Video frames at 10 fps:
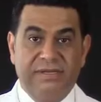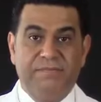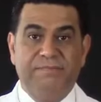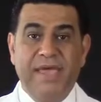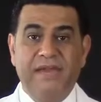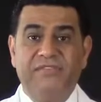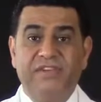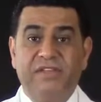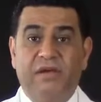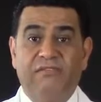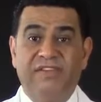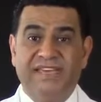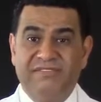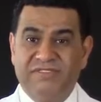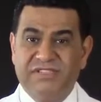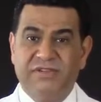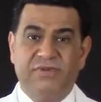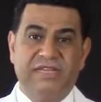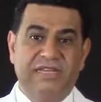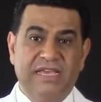The benefit of
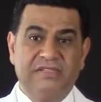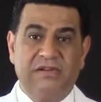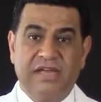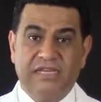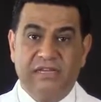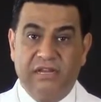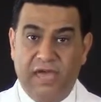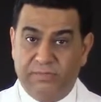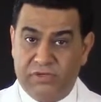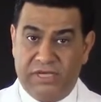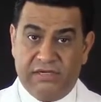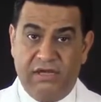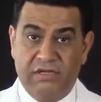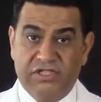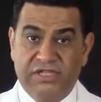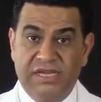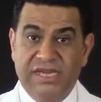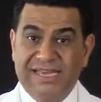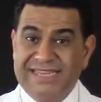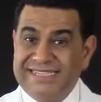Invisa-Red laser light lipo technology
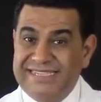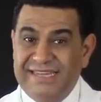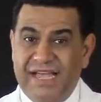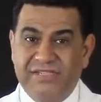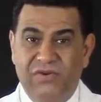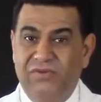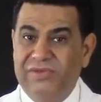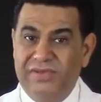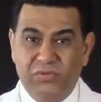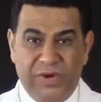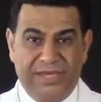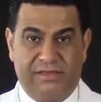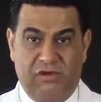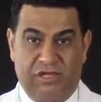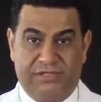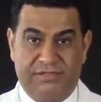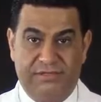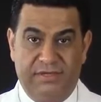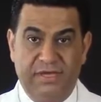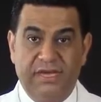is not only weight loss.
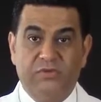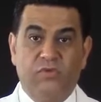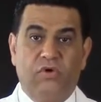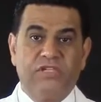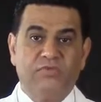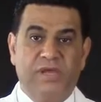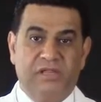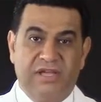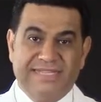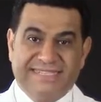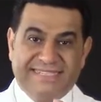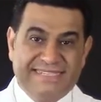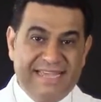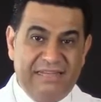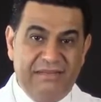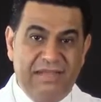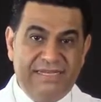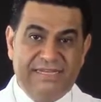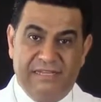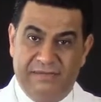It works well on
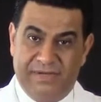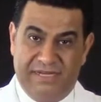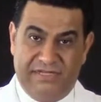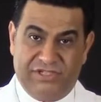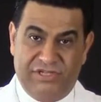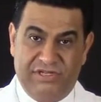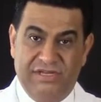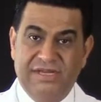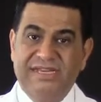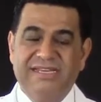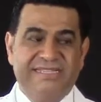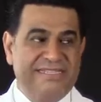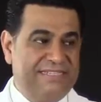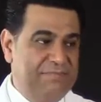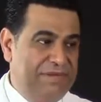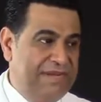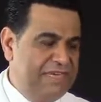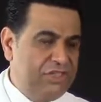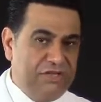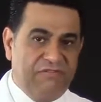cellulite elimination,
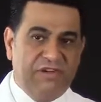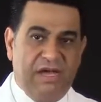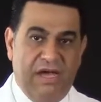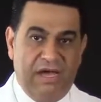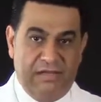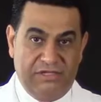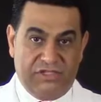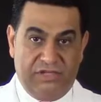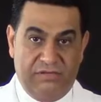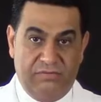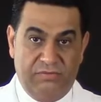stimulation of collagen,